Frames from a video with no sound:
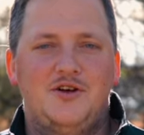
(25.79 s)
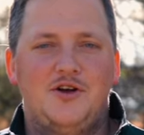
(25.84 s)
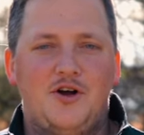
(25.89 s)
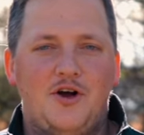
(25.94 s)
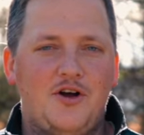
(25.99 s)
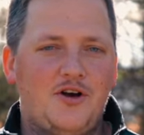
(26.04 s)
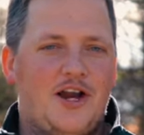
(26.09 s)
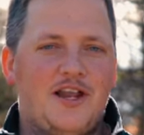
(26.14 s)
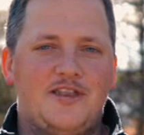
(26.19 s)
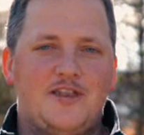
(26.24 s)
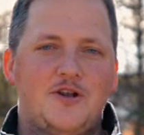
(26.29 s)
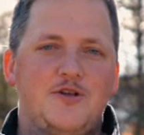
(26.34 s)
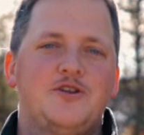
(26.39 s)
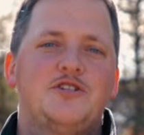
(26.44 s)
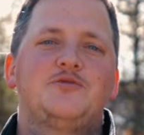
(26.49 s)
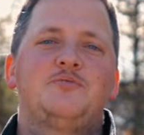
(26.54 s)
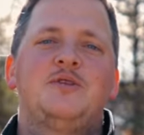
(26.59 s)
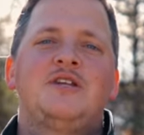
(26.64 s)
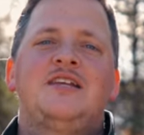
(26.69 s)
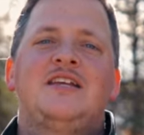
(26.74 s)
All right, there
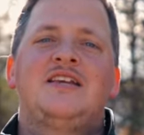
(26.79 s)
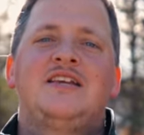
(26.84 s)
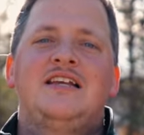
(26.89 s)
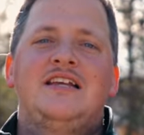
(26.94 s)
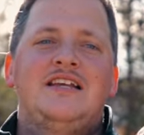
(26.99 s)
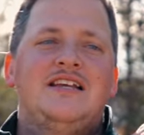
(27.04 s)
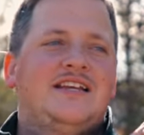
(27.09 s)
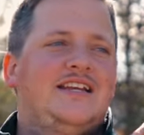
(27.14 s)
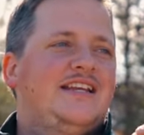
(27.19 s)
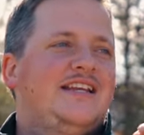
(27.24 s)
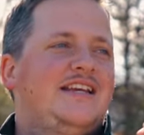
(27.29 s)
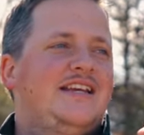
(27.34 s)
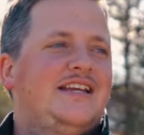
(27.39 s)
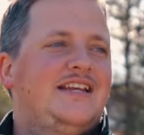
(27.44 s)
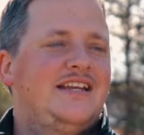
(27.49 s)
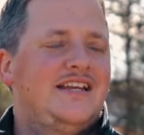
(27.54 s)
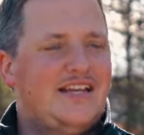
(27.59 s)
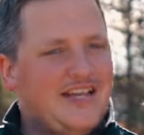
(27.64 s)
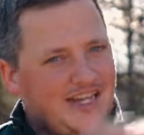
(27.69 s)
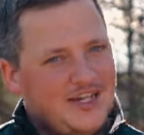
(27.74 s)
has been
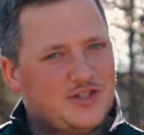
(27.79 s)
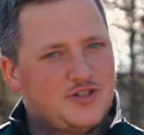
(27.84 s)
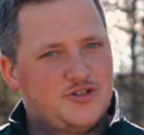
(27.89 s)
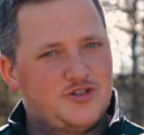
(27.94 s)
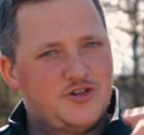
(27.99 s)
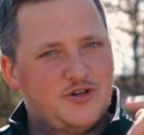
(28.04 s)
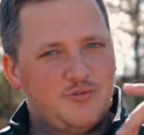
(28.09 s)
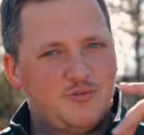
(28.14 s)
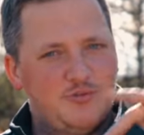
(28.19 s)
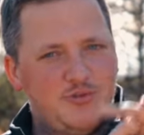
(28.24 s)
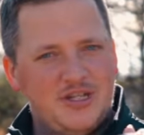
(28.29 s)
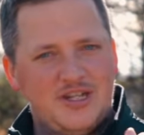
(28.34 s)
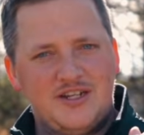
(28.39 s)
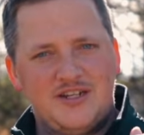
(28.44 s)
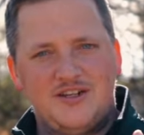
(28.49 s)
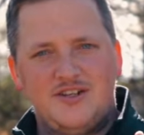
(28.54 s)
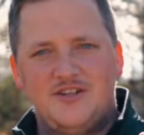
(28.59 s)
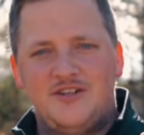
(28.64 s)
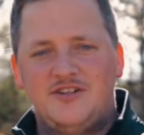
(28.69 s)
an extra bit